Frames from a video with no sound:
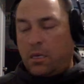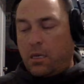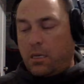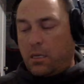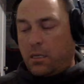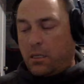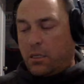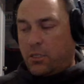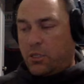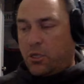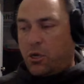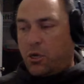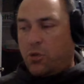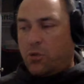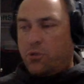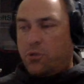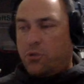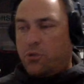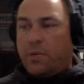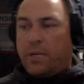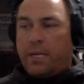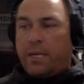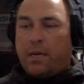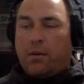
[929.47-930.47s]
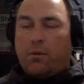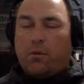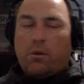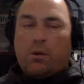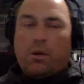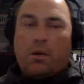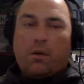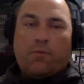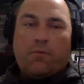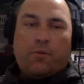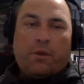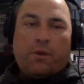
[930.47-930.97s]
The Chargers right now are
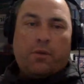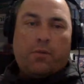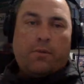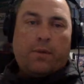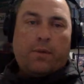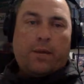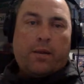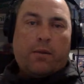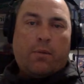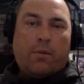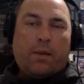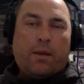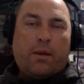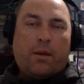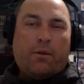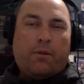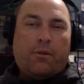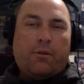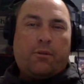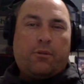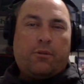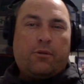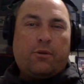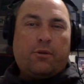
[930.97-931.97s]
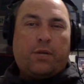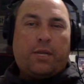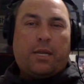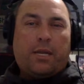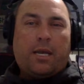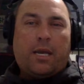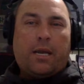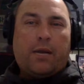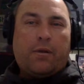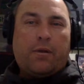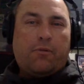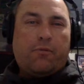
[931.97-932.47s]
hovering right around
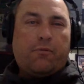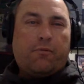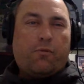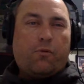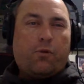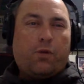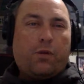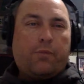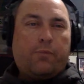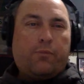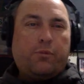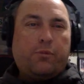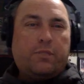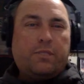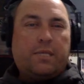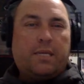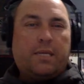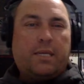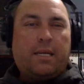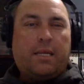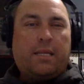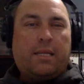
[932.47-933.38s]
39 or 40%.